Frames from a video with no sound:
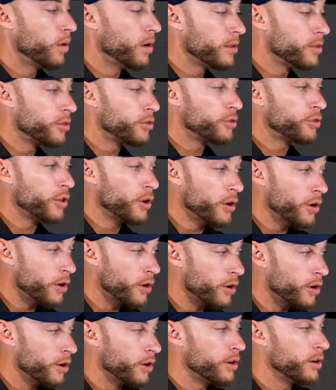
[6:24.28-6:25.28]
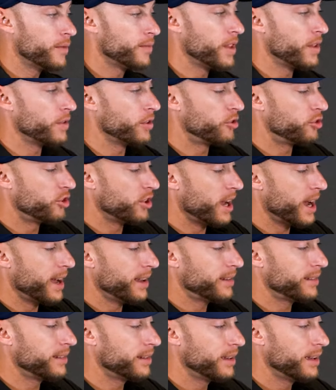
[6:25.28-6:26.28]
one third of the
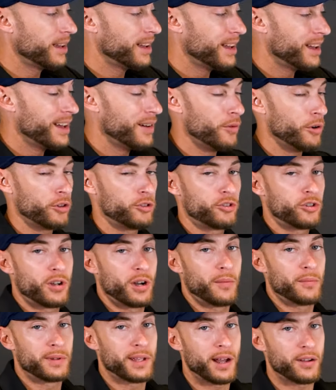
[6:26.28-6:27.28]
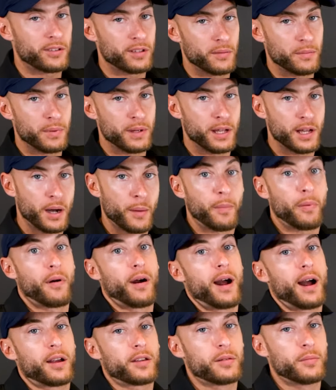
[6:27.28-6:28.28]
chest, which comes out to be
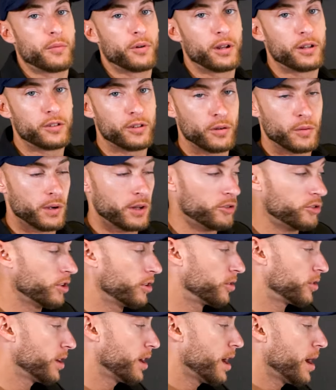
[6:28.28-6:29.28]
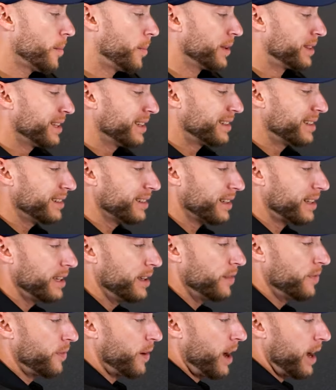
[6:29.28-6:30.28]
approximately two inches. But this is a
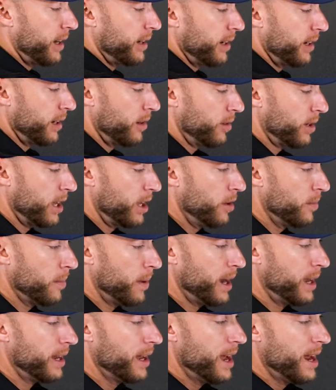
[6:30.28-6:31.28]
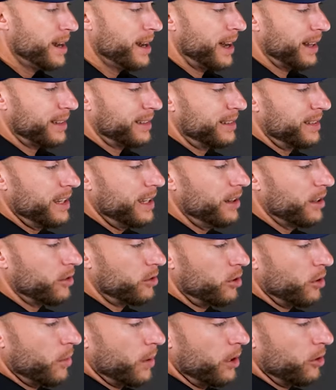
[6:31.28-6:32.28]
key finding, okay? You might not see
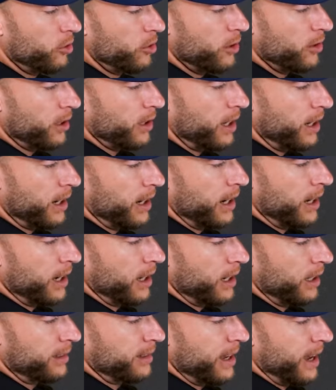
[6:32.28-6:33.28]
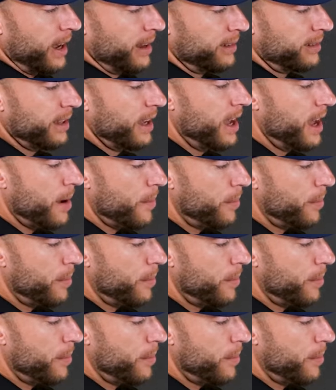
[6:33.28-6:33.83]
the two inches on a, on a test,